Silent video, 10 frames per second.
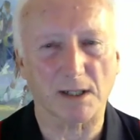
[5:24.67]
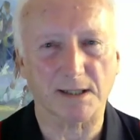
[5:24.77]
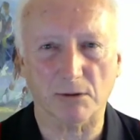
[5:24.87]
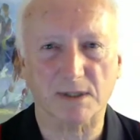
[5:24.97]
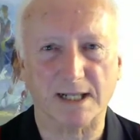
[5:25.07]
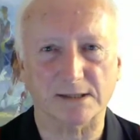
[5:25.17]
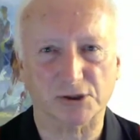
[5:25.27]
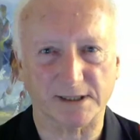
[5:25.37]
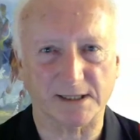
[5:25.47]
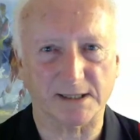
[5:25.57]
I don't get
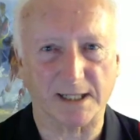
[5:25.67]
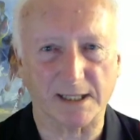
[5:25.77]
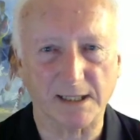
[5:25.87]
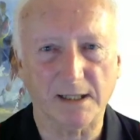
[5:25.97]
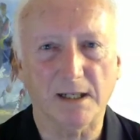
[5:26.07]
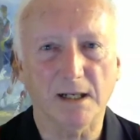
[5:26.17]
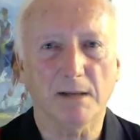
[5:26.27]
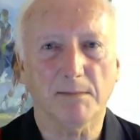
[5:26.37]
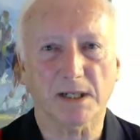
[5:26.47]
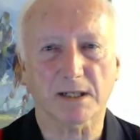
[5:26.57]
3 in a day
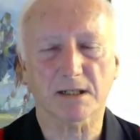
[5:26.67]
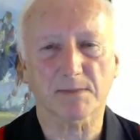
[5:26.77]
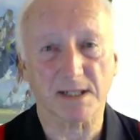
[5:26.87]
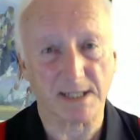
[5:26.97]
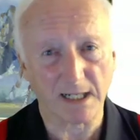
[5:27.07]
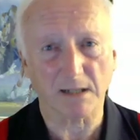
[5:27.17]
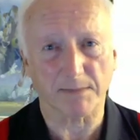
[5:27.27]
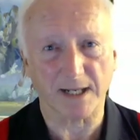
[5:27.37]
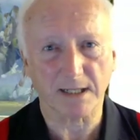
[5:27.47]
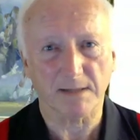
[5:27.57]
because my
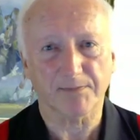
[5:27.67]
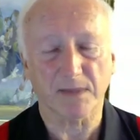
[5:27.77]
second bet